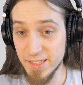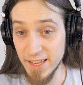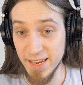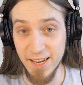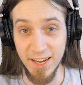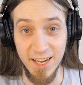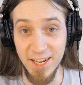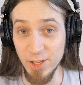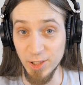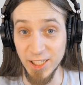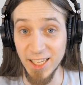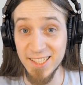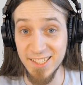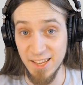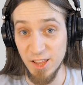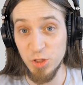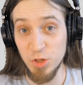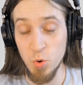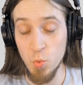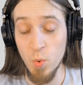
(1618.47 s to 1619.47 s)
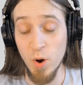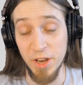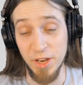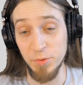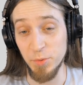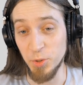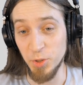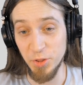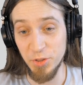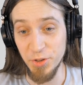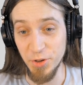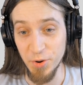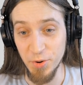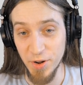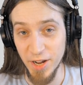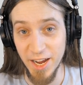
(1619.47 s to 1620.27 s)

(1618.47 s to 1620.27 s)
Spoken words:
and listen to what it will do.